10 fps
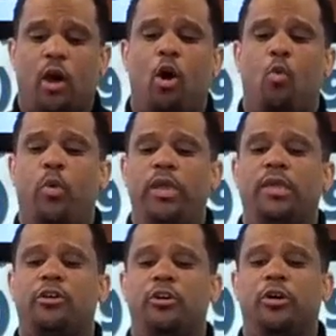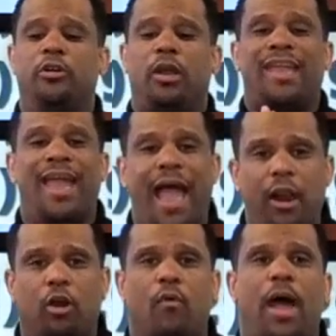we could
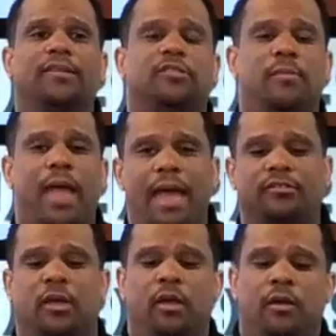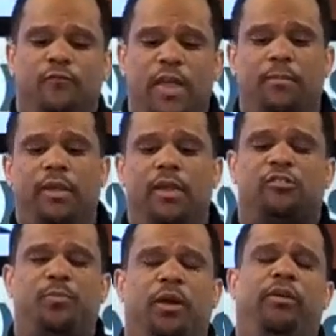categorize them as family
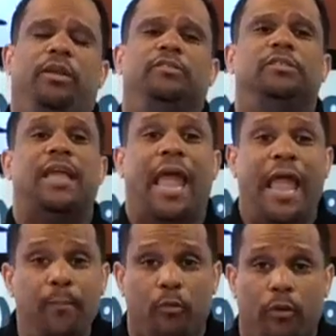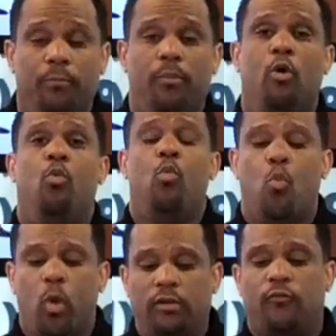experiences. Abram
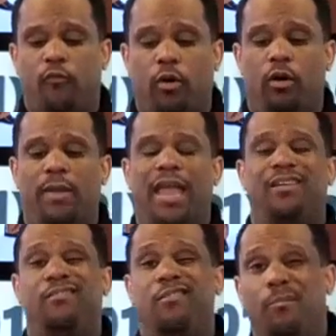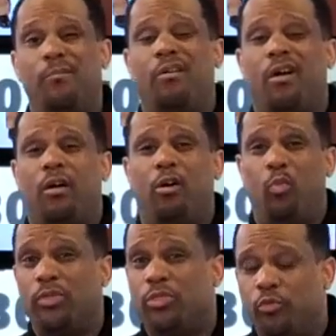went through a
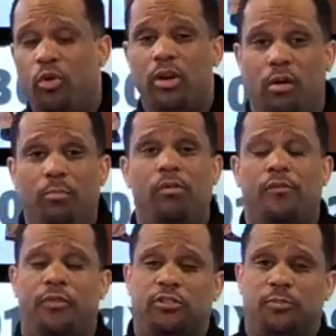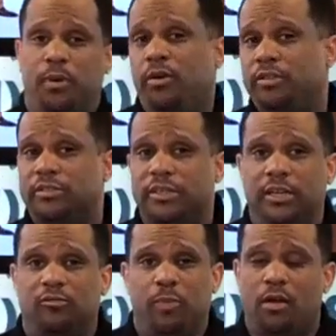number of experiences in
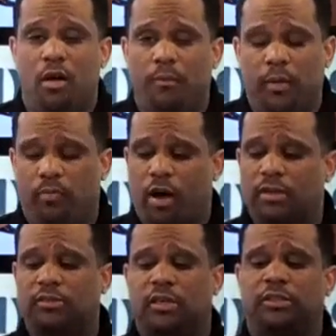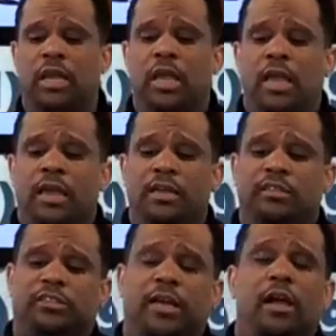his becoming process. He
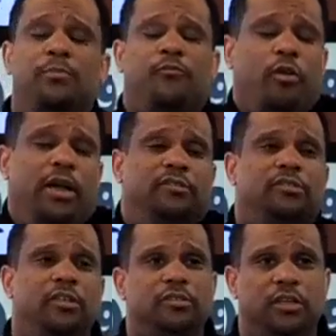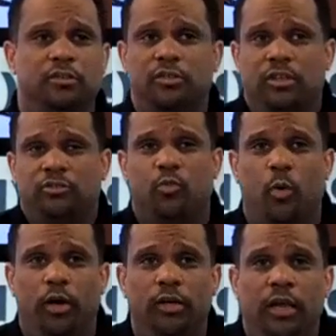set up, for instance, here's
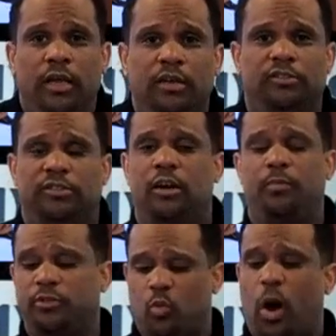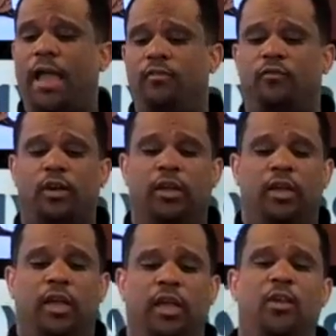one. He set up his wife
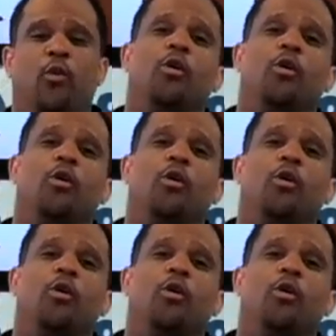in order